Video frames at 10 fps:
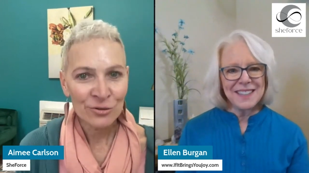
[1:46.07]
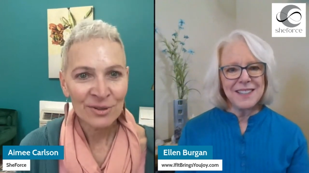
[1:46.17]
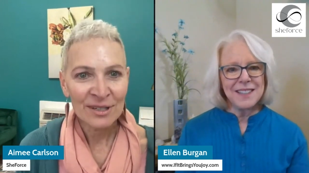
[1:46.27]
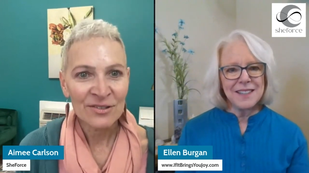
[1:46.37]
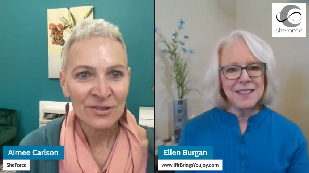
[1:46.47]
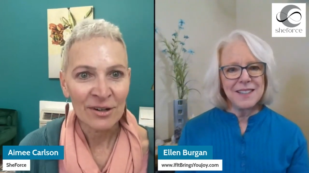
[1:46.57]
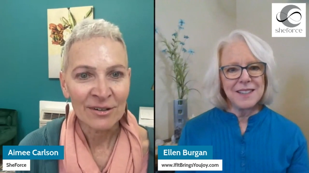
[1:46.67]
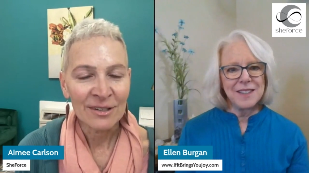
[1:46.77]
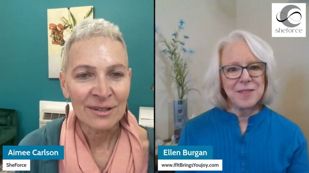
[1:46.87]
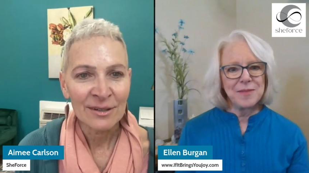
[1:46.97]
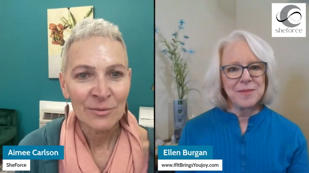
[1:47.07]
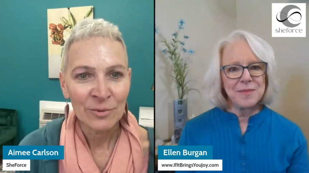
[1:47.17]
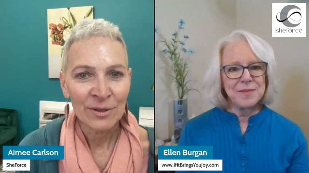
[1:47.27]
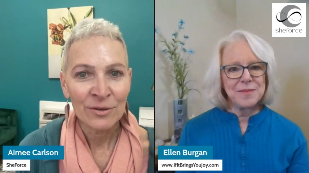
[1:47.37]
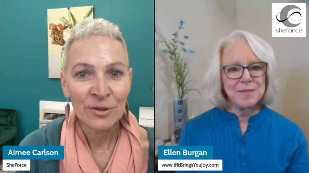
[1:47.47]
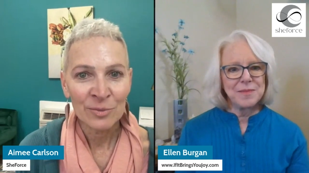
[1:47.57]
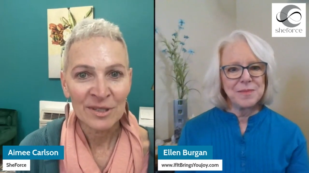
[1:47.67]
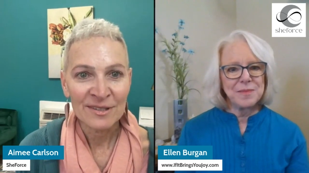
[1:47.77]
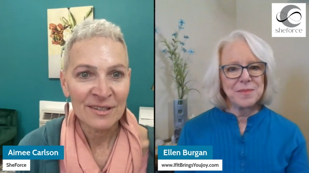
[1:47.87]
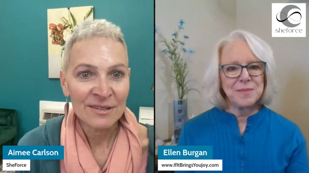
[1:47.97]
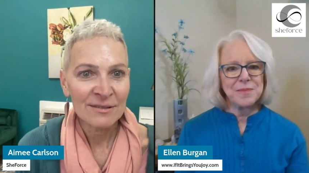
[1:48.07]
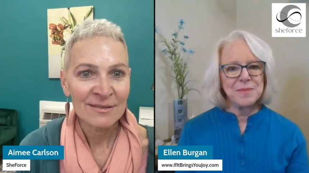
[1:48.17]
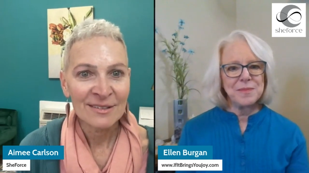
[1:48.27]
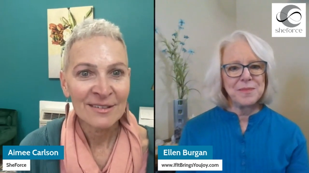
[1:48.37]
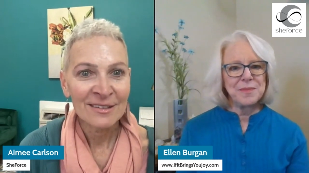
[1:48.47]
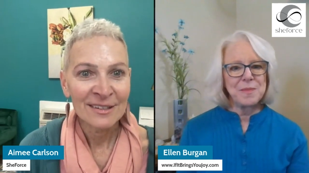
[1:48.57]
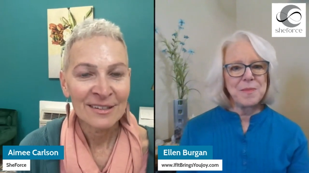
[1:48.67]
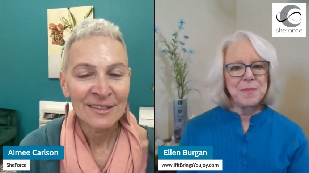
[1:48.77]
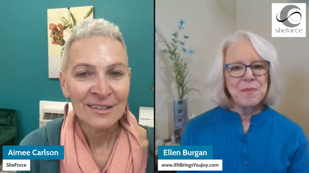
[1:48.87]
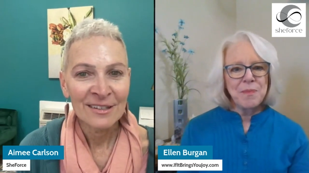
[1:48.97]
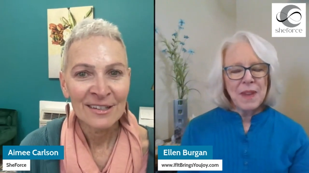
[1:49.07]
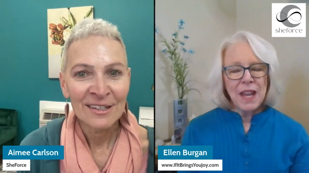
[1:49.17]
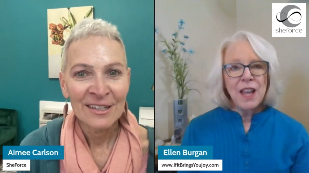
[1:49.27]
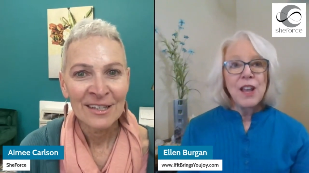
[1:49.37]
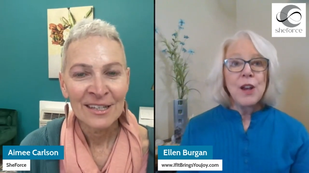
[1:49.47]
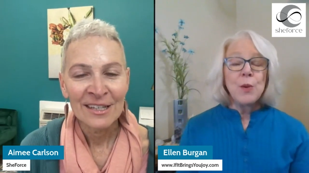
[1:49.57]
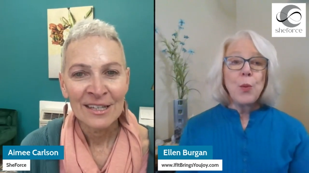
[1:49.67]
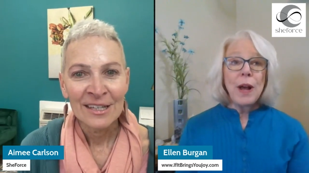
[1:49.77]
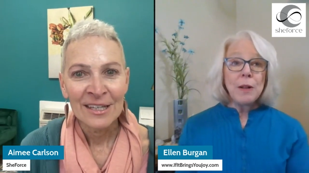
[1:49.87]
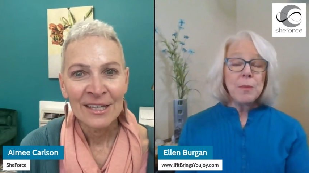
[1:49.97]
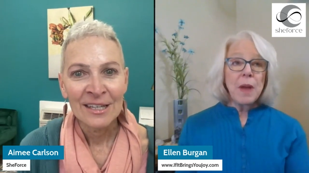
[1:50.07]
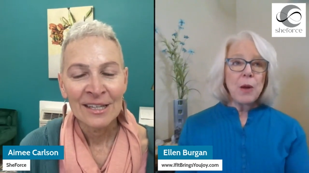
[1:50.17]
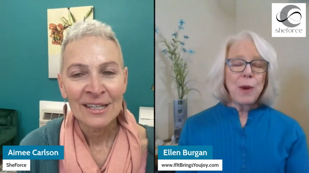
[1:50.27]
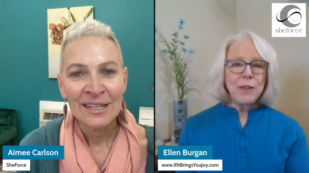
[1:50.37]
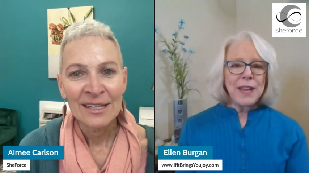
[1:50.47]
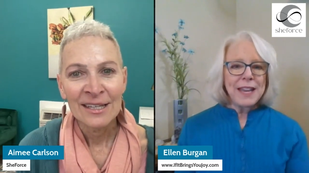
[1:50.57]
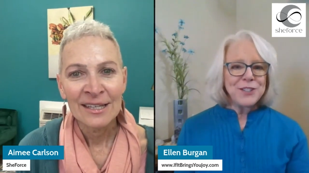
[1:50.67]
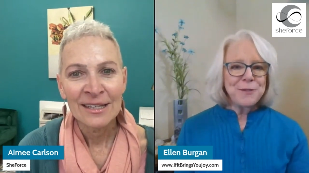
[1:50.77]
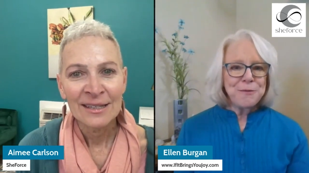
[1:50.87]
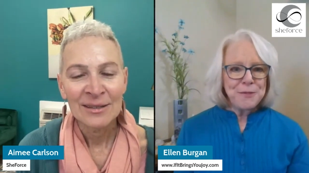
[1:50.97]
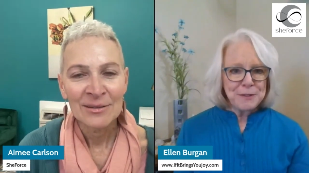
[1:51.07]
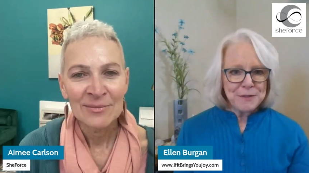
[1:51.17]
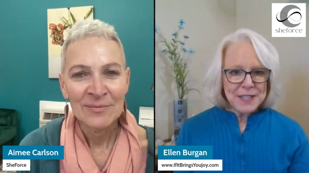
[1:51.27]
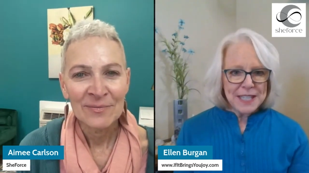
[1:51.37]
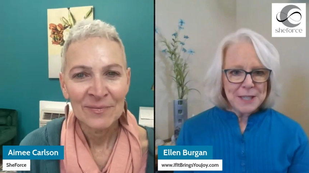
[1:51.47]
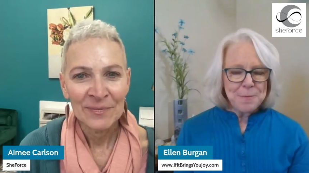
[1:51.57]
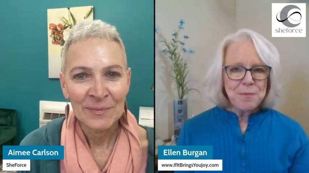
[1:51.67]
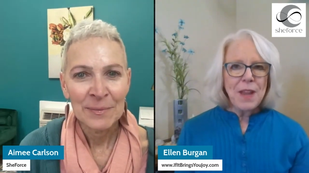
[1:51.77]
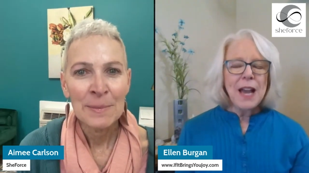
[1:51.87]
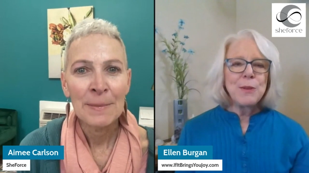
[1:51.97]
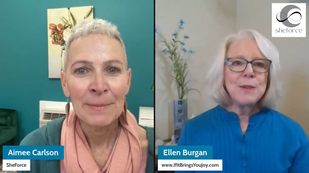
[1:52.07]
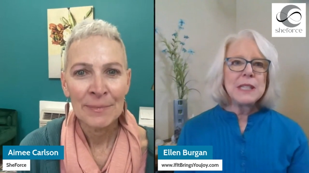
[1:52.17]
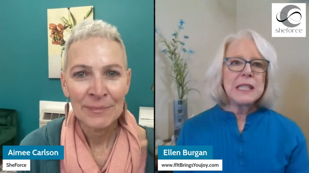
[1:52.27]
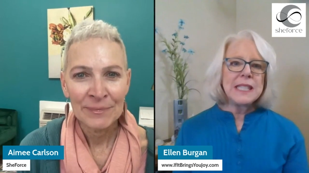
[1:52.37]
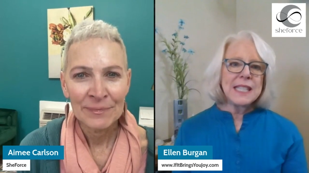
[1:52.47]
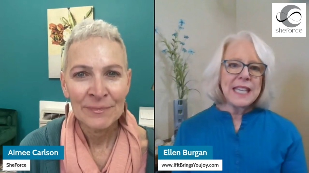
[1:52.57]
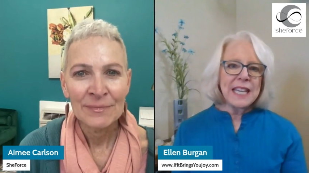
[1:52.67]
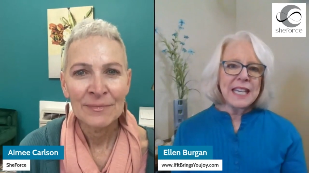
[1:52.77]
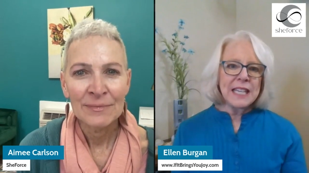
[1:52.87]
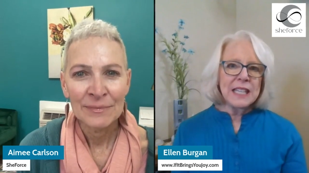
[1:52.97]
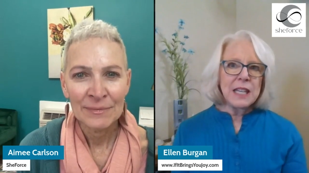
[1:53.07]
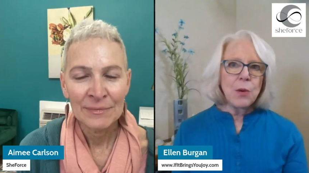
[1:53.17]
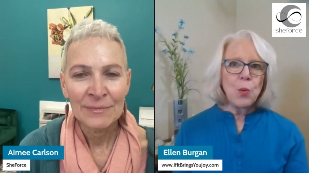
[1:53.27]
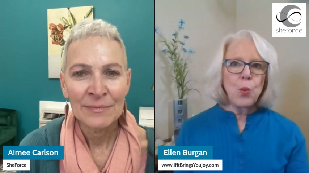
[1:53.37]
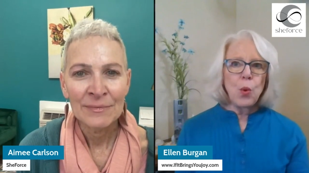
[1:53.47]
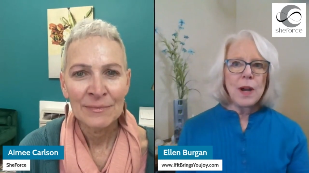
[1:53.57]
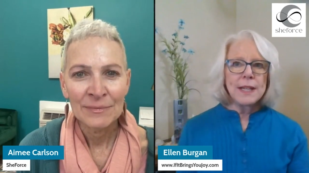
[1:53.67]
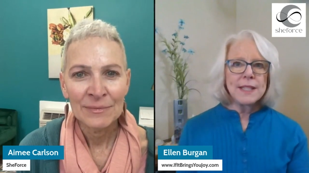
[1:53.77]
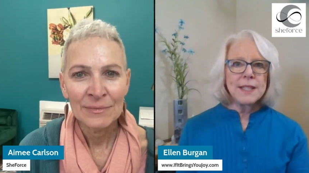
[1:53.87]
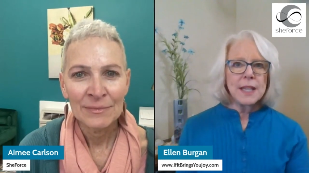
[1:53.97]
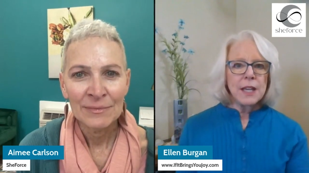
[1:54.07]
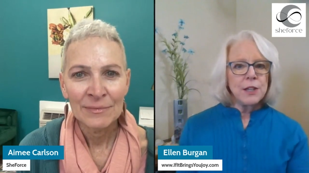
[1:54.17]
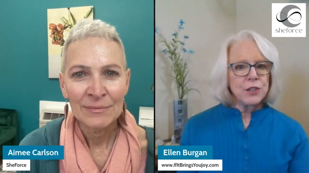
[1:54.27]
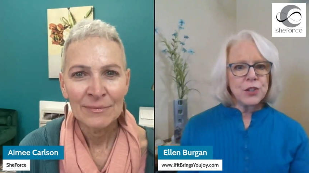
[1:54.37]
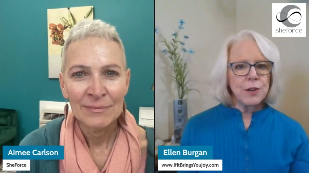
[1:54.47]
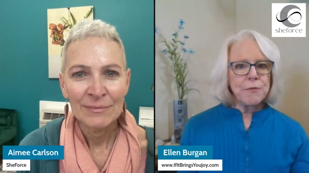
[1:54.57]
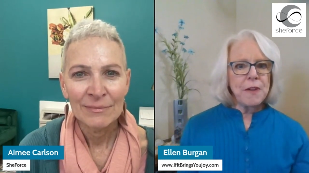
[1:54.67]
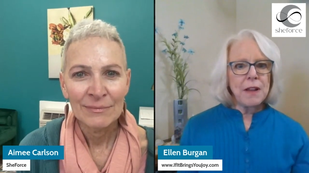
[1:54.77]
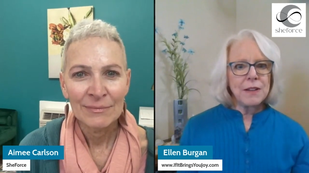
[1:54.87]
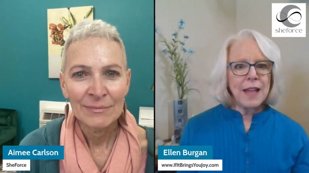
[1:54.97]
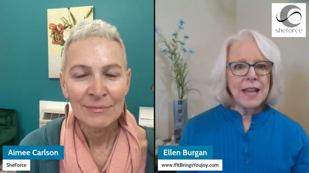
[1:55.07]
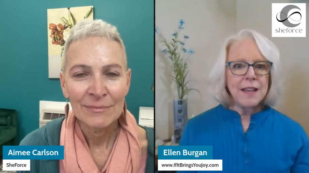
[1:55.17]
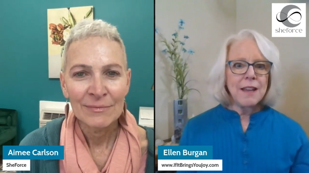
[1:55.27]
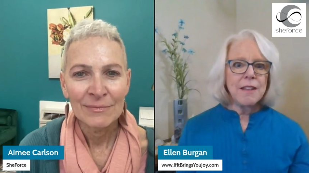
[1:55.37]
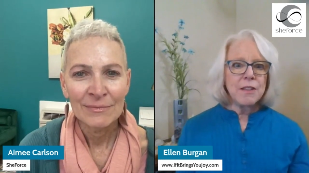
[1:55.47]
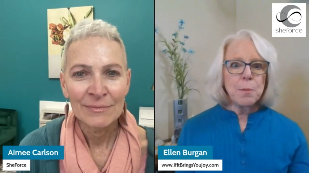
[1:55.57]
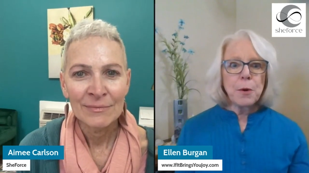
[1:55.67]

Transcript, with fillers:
Speaker 1: you get started with your business
Speaker 2: well around the age of 50 i was in what should have felt like the